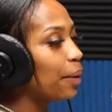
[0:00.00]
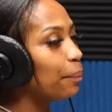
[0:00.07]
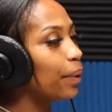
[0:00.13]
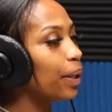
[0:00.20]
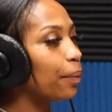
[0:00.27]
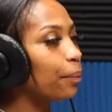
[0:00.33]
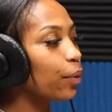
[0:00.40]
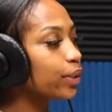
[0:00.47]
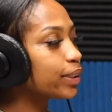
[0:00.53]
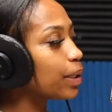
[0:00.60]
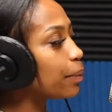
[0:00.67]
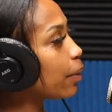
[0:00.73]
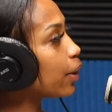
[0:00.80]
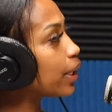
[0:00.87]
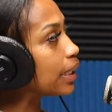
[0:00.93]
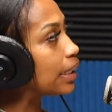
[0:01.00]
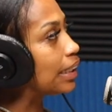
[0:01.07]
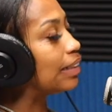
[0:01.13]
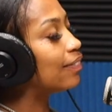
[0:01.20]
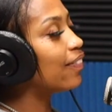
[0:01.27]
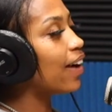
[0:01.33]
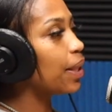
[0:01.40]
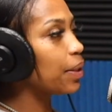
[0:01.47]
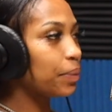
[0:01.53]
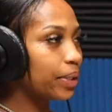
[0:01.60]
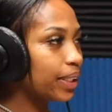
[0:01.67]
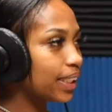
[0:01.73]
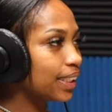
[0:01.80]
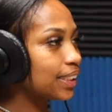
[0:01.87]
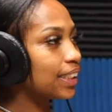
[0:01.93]
But most importantly, follow
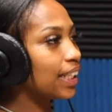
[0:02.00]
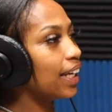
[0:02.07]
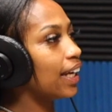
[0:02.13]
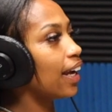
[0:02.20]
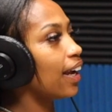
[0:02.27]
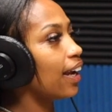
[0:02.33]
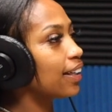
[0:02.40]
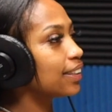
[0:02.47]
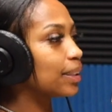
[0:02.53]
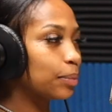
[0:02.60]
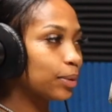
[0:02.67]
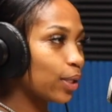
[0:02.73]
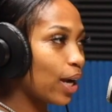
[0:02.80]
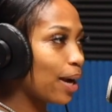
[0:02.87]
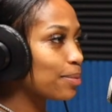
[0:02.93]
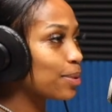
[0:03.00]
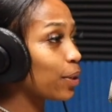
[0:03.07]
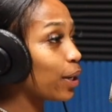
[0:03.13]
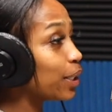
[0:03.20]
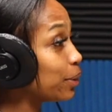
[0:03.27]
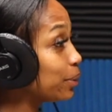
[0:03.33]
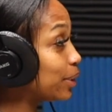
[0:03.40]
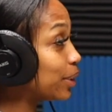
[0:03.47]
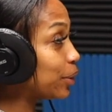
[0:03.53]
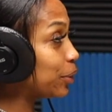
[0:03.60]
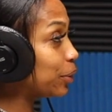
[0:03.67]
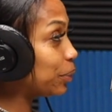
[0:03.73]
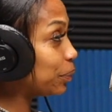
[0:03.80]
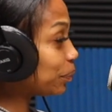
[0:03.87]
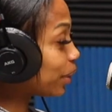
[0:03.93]
us and subscribe to our
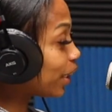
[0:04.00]
YouTube.